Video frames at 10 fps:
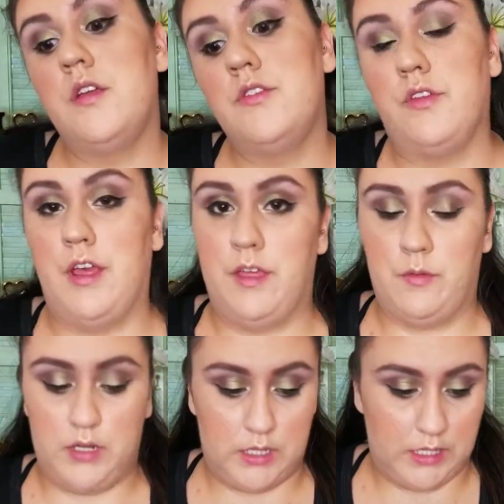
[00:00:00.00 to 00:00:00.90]
So now that
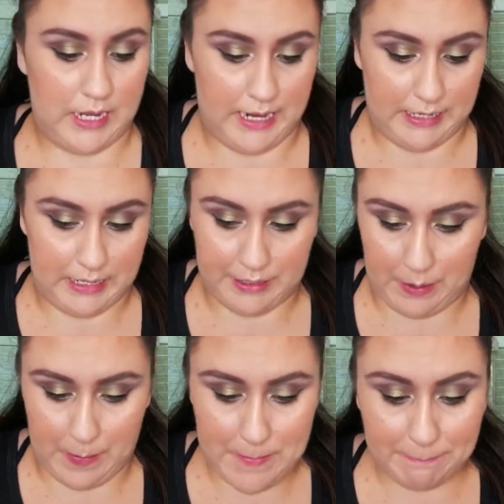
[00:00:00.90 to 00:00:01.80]
we did the
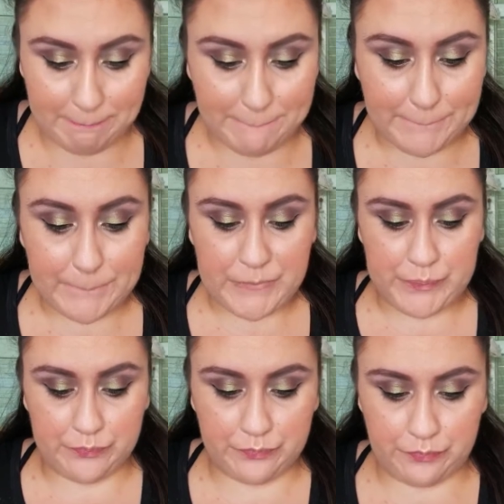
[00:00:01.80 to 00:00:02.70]
eyeliner,
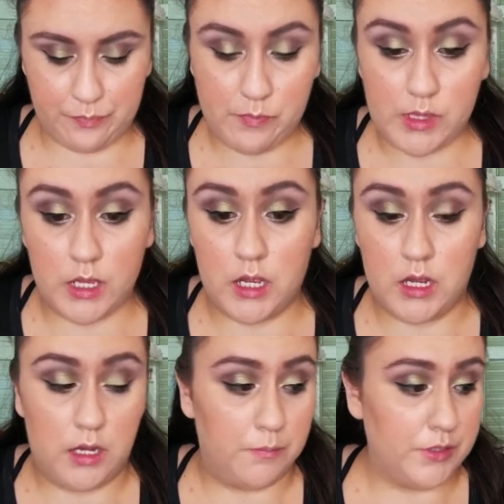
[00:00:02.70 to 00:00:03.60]

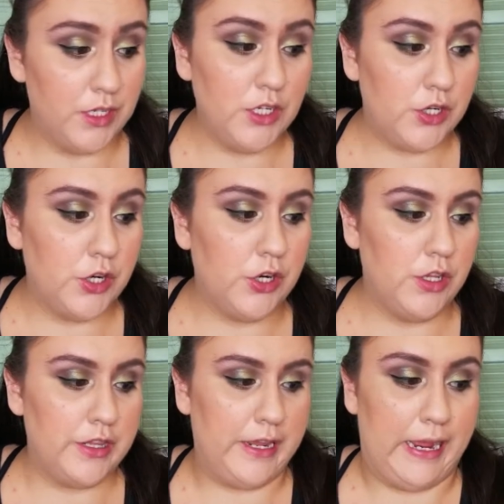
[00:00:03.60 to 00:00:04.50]
I'm gonna
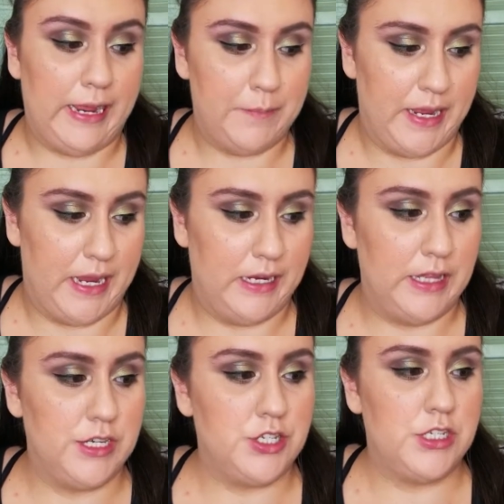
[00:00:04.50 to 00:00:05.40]
curl my
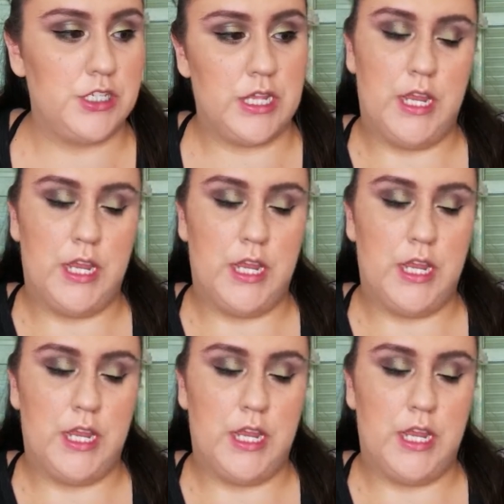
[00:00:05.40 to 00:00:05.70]
eyelashes.